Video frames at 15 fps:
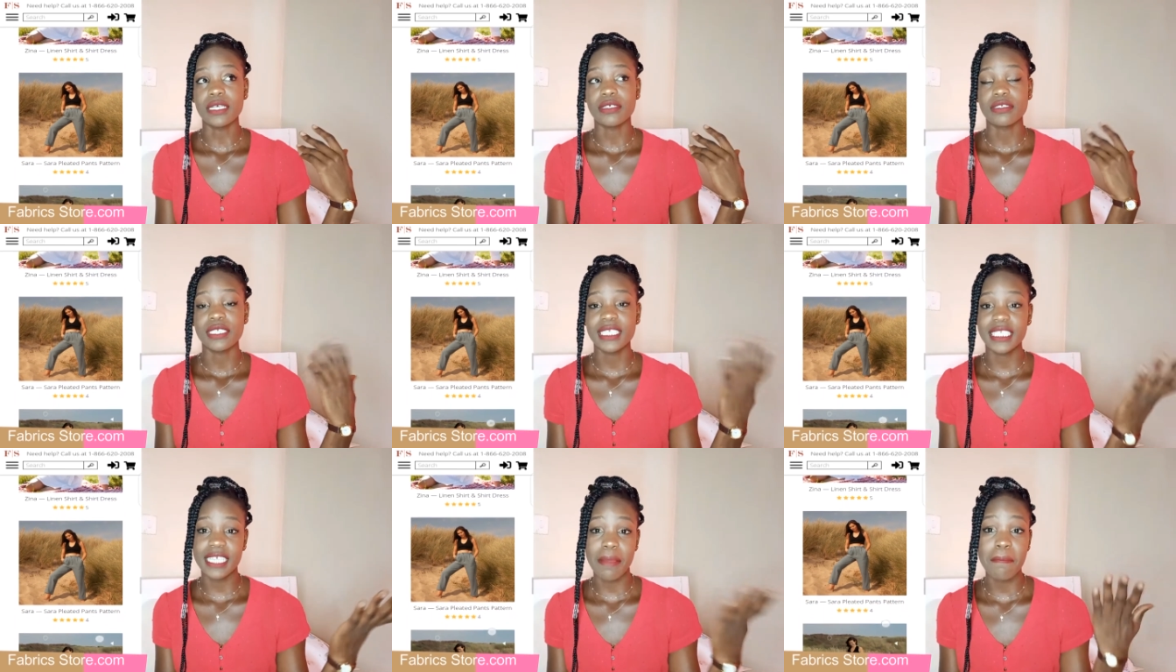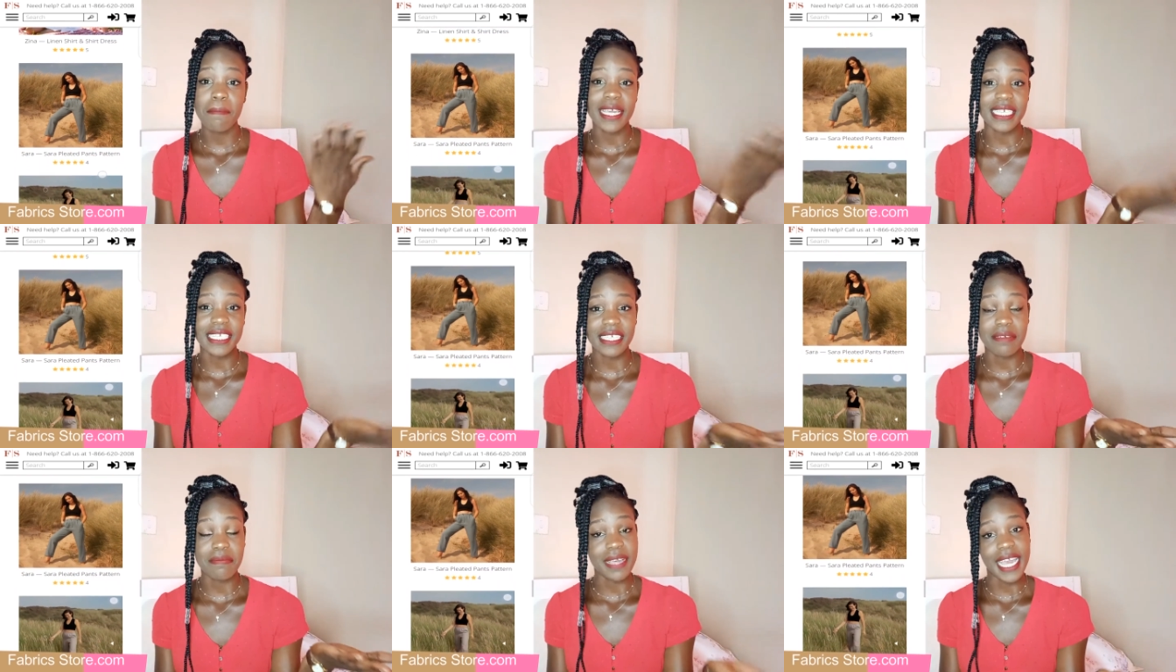
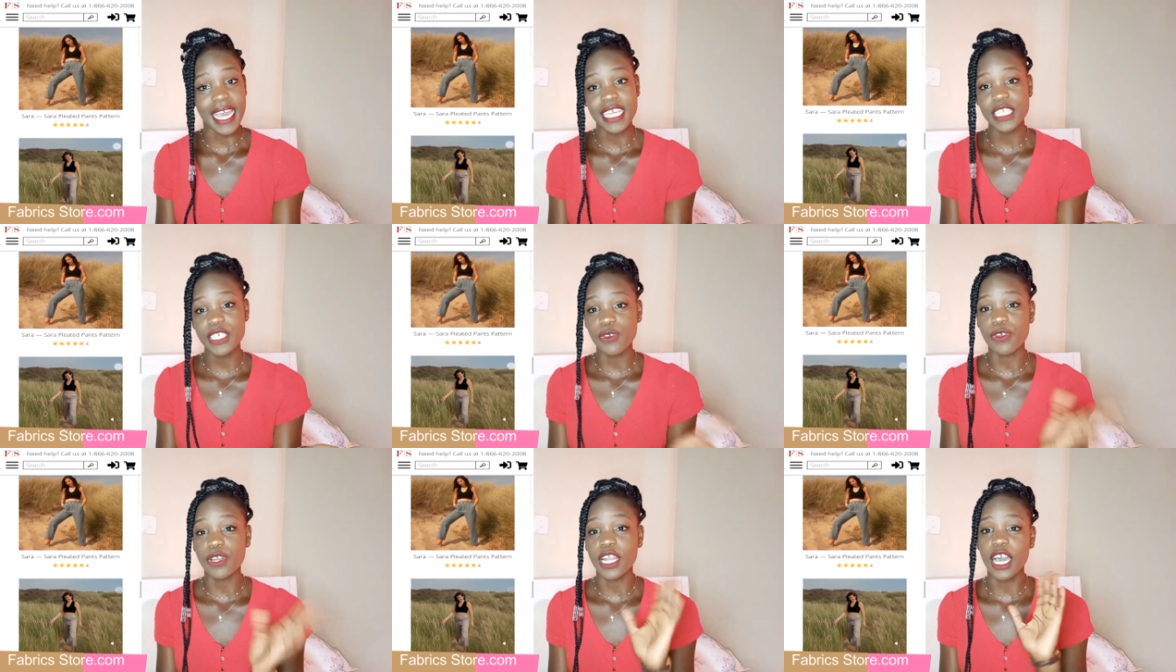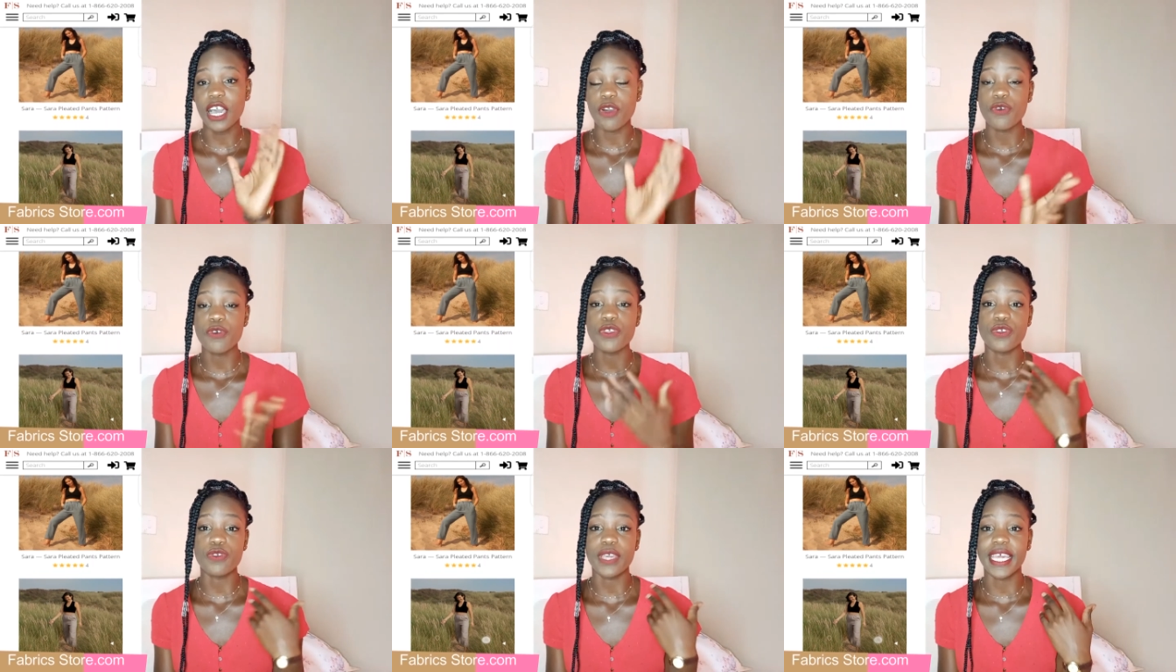step-by-step guides on how
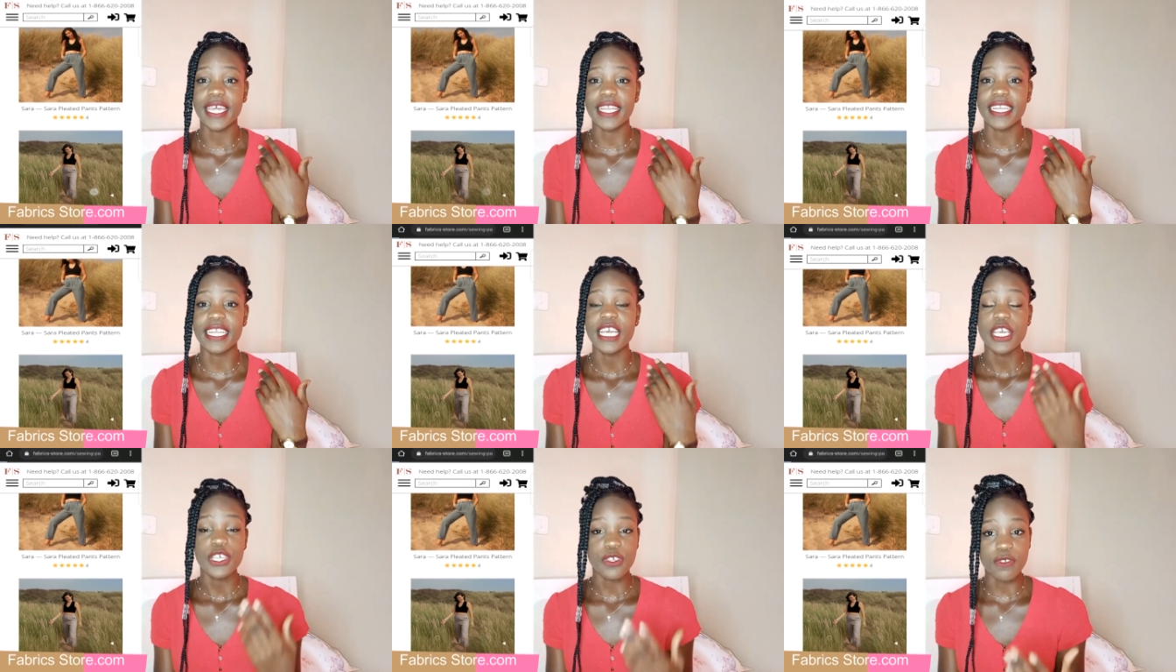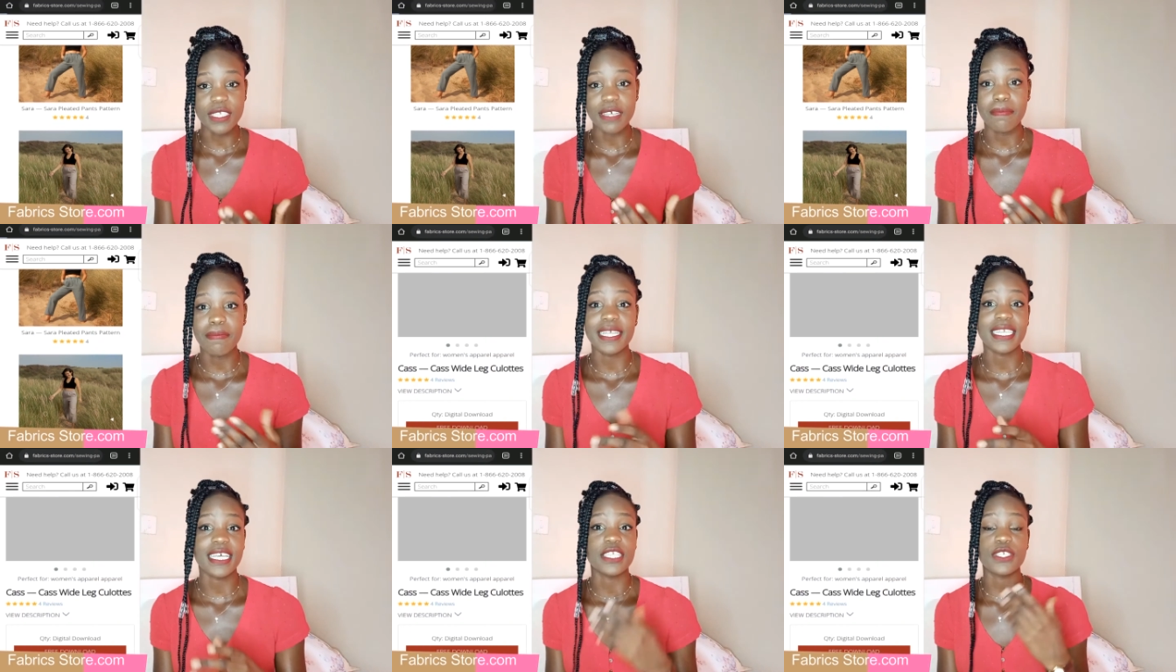you can use the
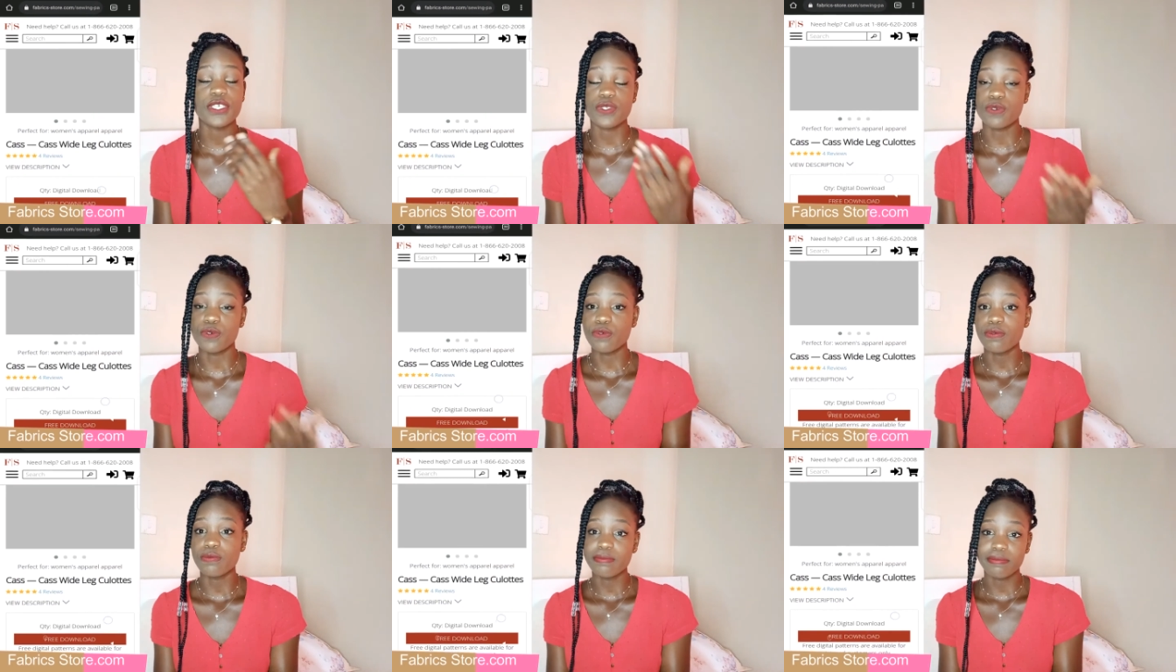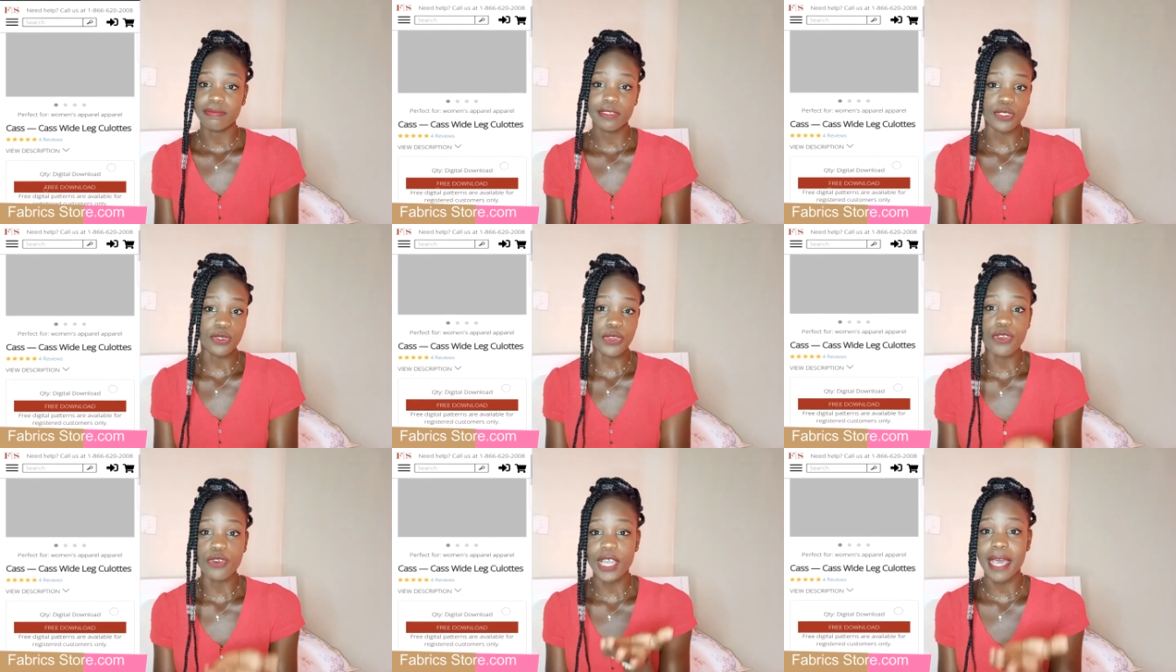patterns to sew
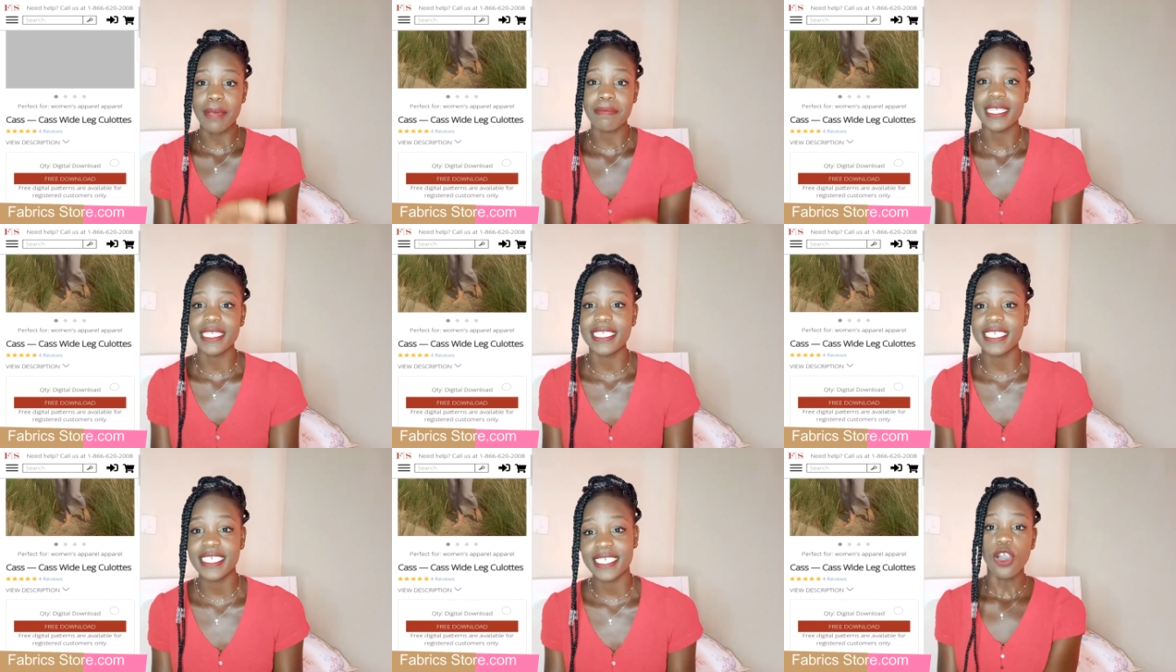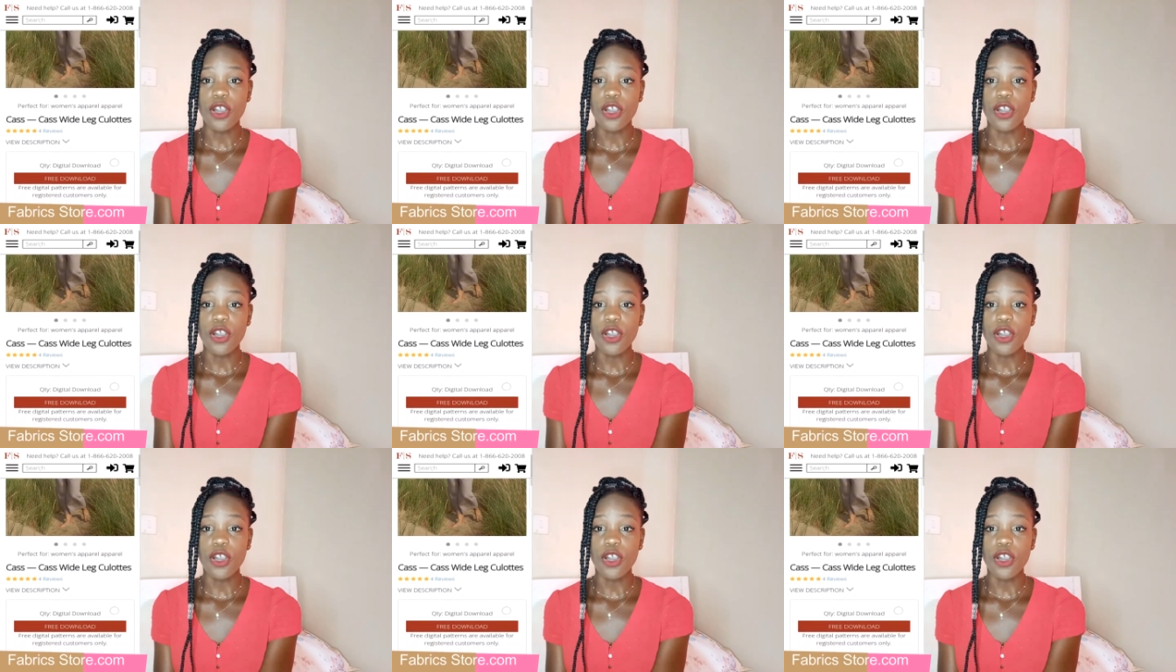your garments.